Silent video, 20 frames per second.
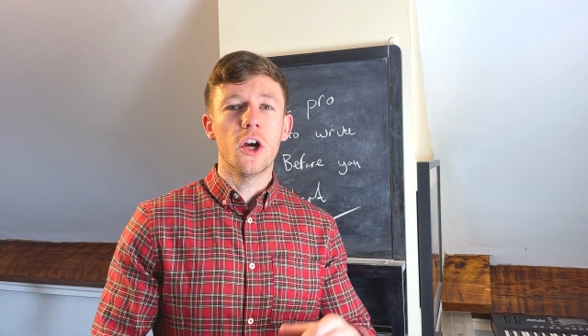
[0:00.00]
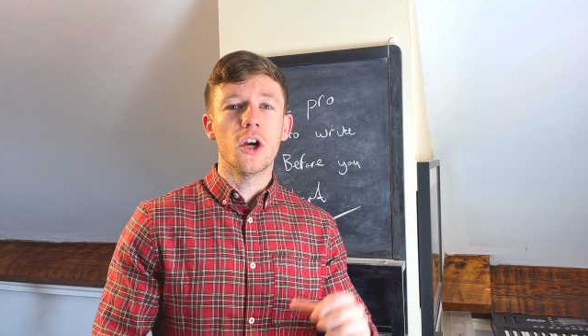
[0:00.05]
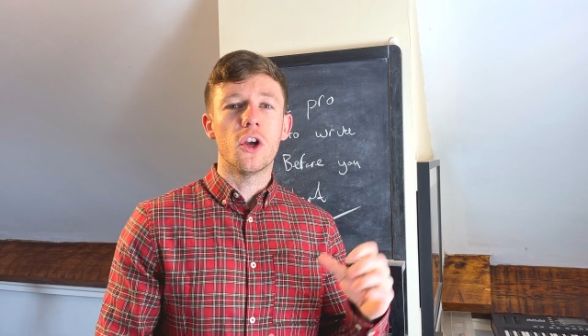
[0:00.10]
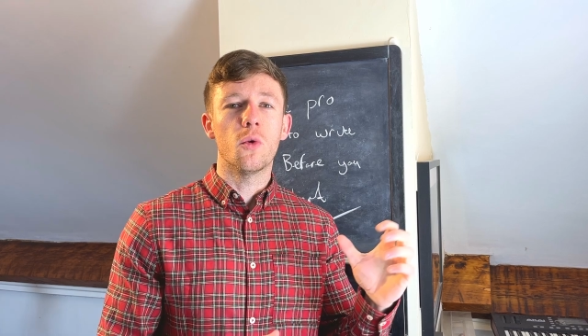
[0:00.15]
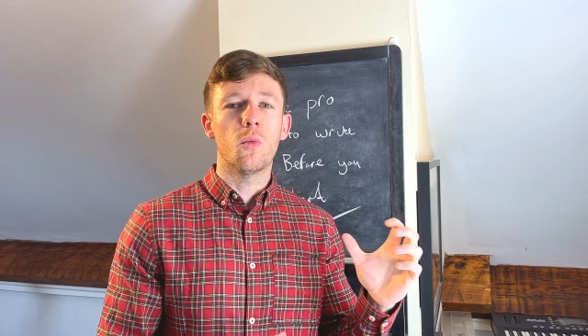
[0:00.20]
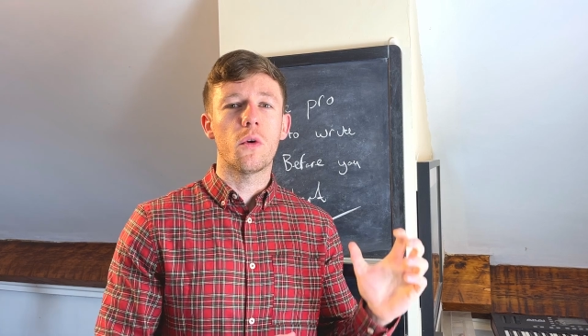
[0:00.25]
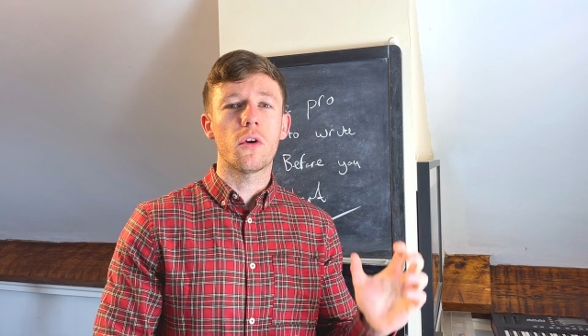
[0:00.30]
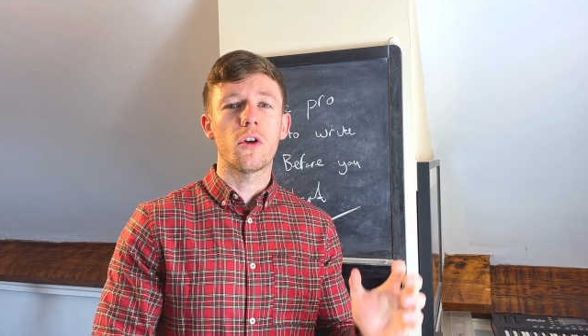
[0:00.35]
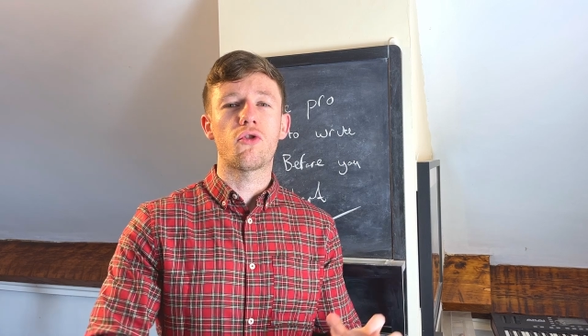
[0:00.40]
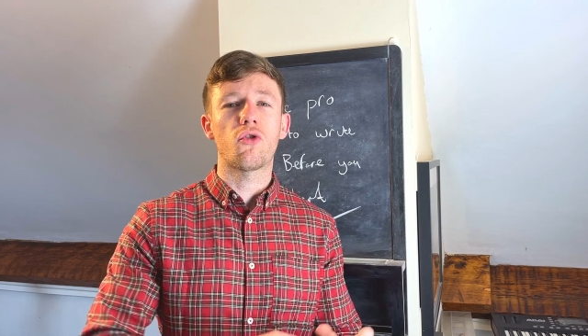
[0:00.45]
you
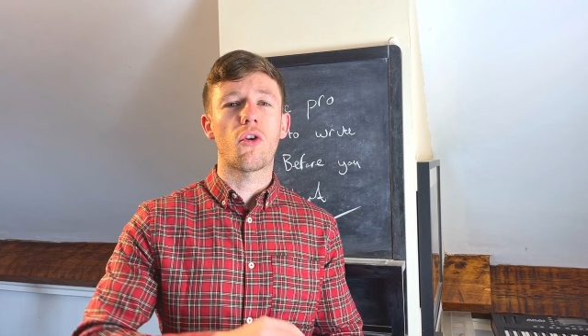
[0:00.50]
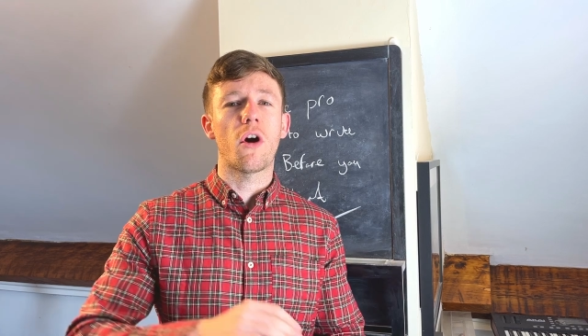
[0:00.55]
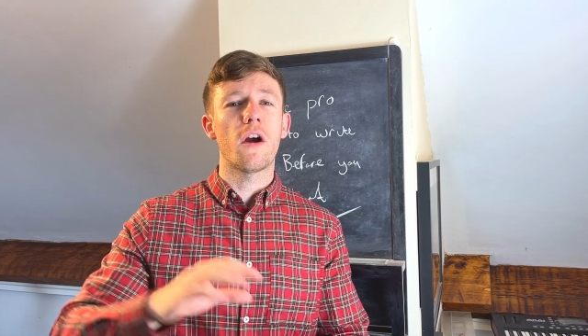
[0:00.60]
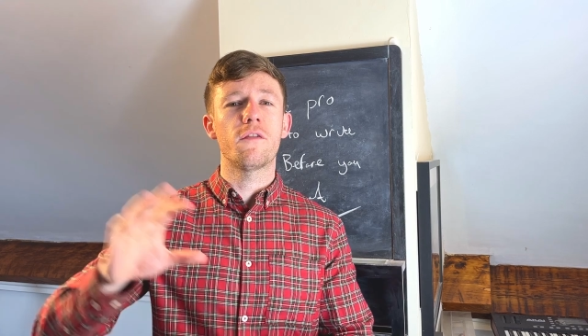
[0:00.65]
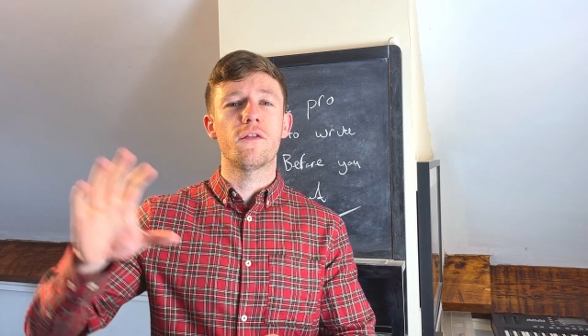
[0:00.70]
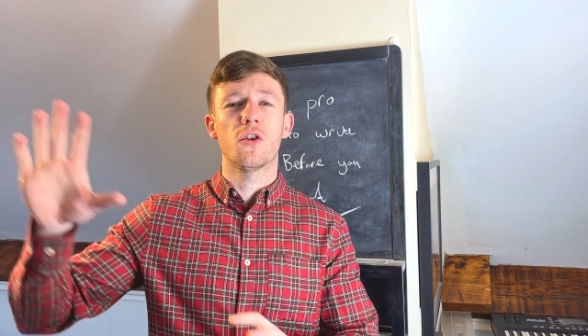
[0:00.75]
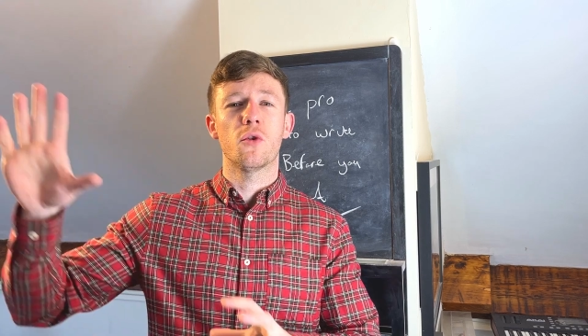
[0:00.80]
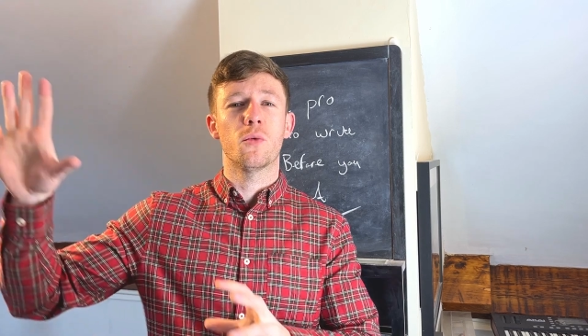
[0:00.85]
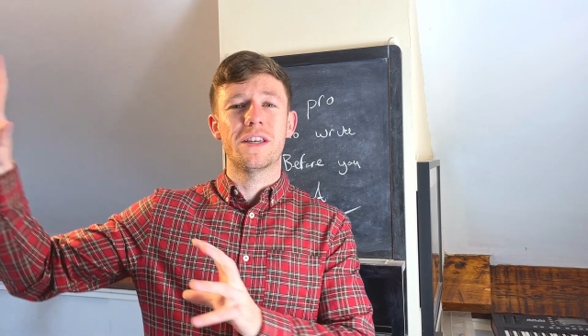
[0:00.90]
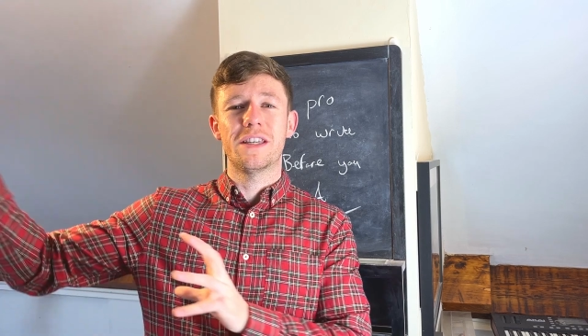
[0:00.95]
want to drive
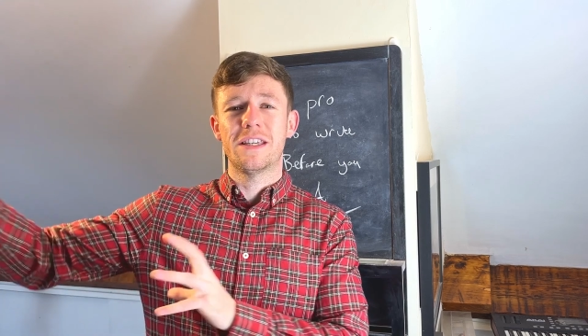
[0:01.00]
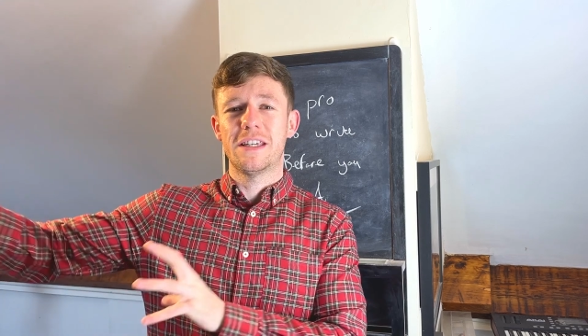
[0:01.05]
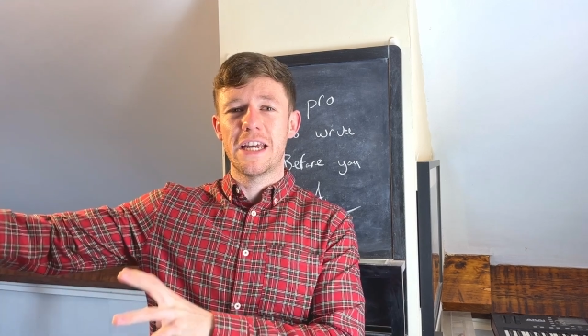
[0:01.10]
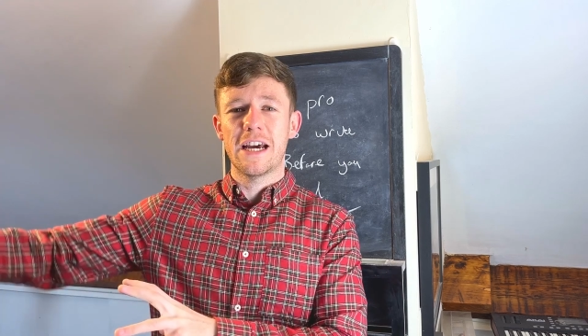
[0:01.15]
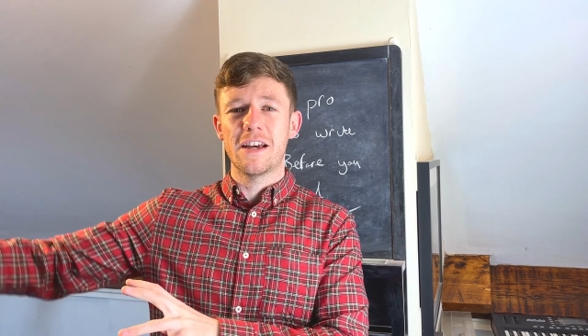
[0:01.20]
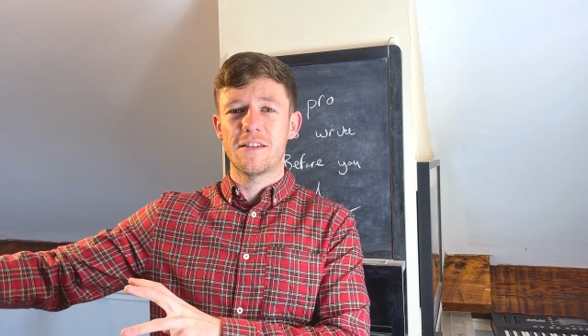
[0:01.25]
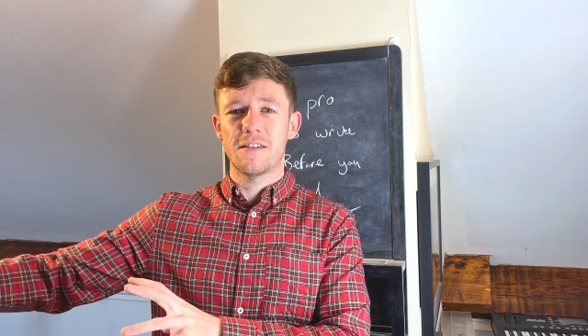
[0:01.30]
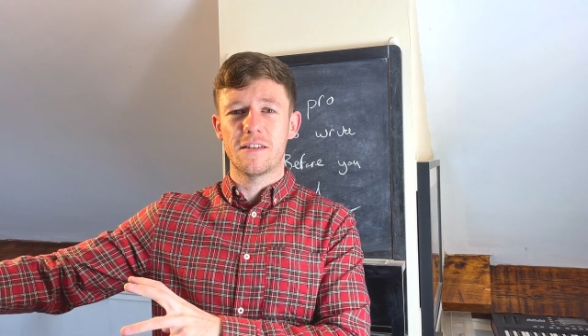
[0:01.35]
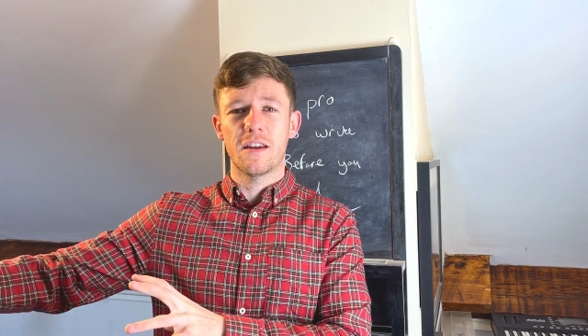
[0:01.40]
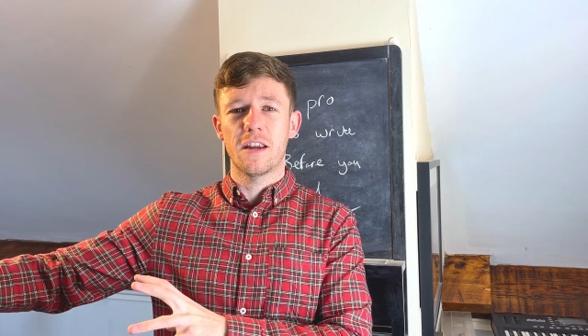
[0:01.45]
to a
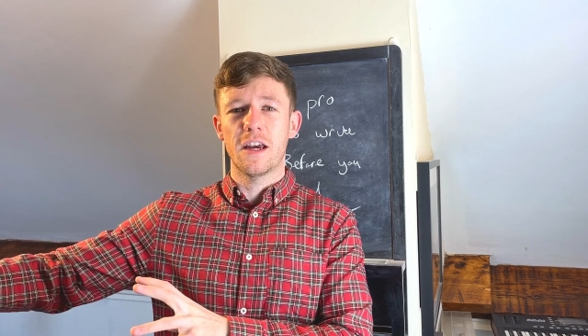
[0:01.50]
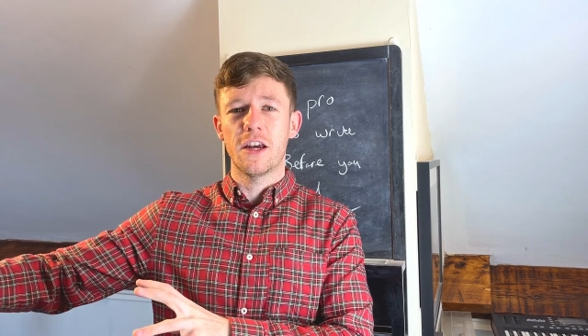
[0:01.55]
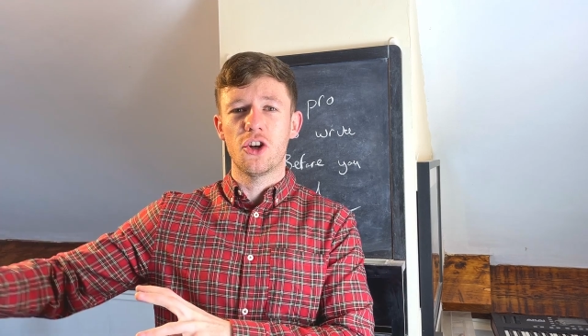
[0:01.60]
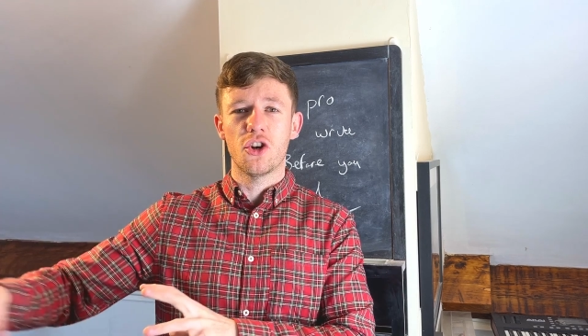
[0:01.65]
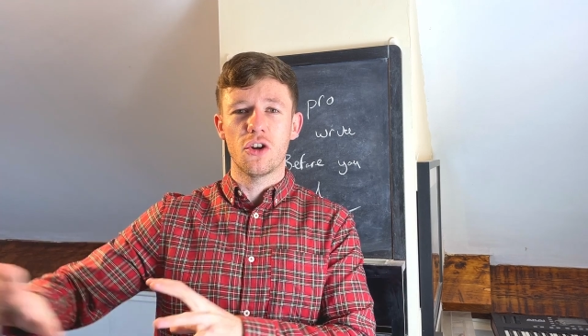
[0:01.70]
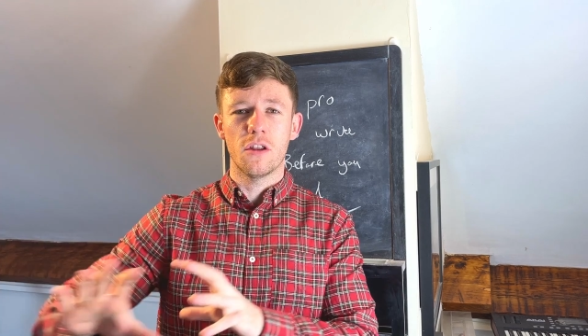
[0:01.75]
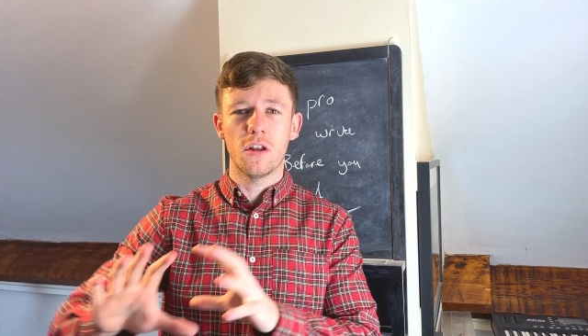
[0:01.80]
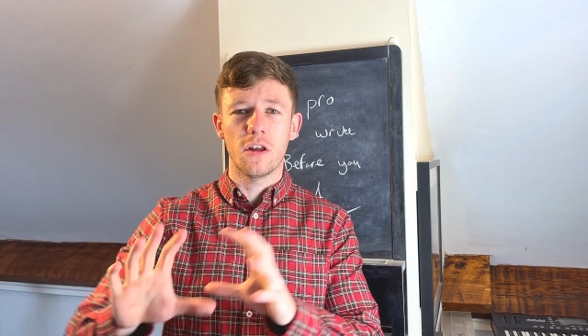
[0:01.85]
destination